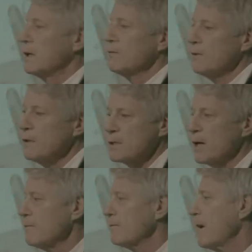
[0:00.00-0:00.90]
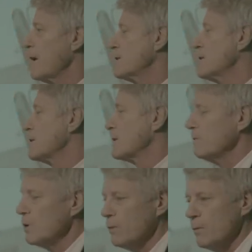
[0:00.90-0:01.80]
given the tight finances,
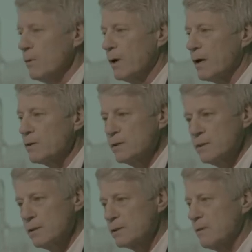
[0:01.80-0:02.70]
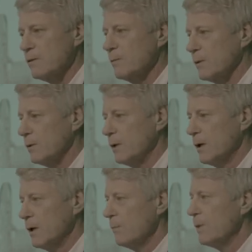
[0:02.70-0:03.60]
given you want more houses, is acceptable.
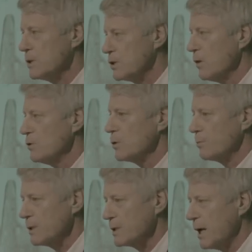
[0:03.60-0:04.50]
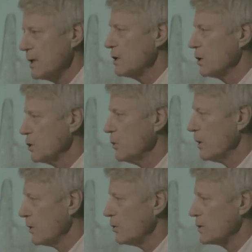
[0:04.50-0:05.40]
But don't pretend you
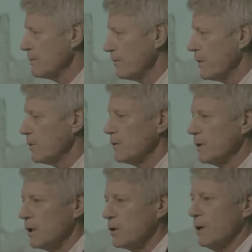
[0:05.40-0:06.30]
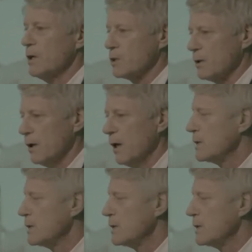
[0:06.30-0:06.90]
are not involved in the equation.